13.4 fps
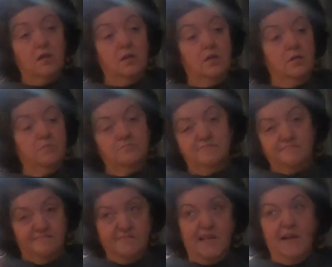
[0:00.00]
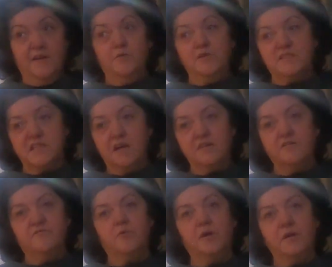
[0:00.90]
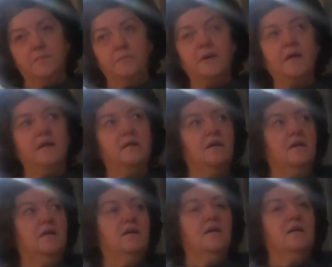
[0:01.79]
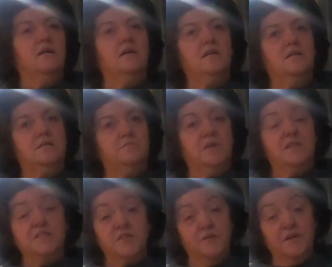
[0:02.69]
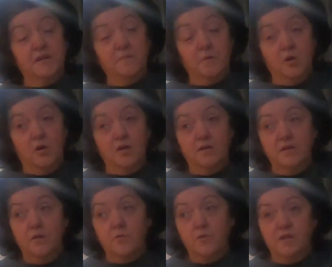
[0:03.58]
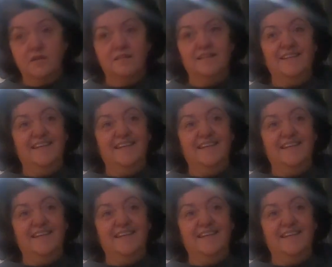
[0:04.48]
Uh, I know it's not good for you, but um, until I get my garden going.